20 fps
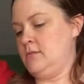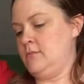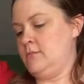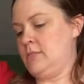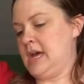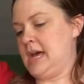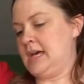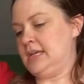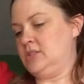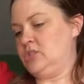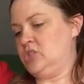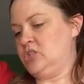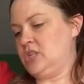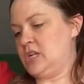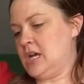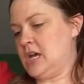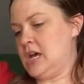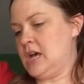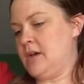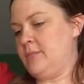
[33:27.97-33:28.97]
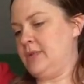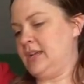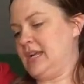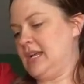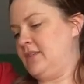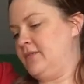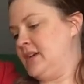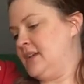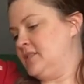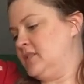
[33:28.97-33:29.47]
patched up. It
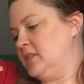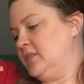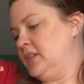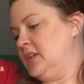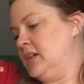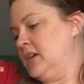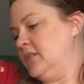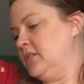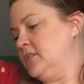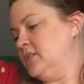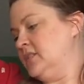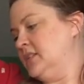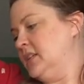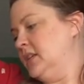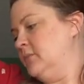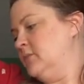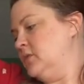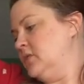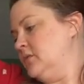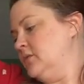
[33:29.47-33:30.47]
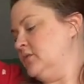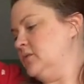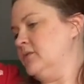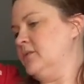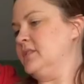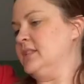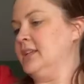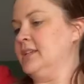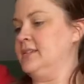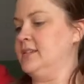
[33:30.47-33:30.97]
kind of has it on the other seam too. So
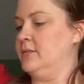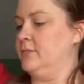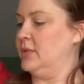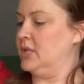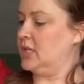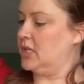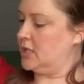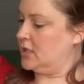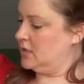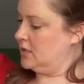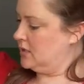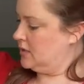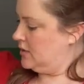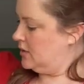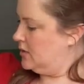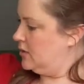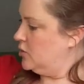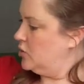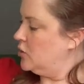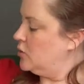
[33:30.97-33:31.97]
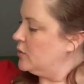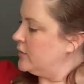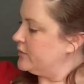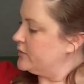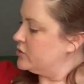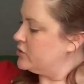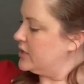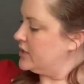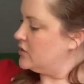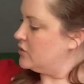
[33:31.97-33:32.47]
it's like somebody, whoever
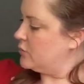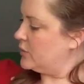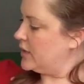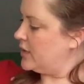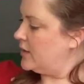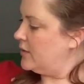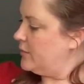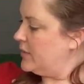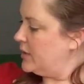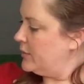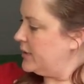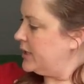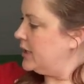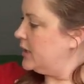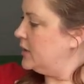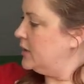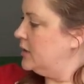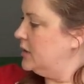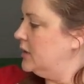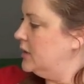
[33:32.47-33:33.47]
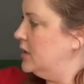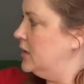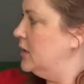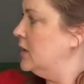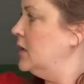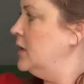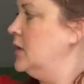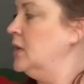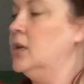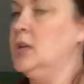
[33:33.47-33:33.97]
tried to wear it maybe,
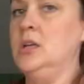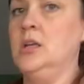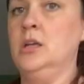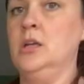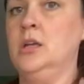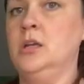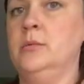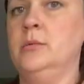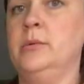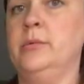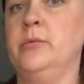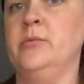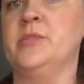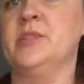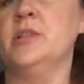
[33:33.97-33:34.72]
maybe was a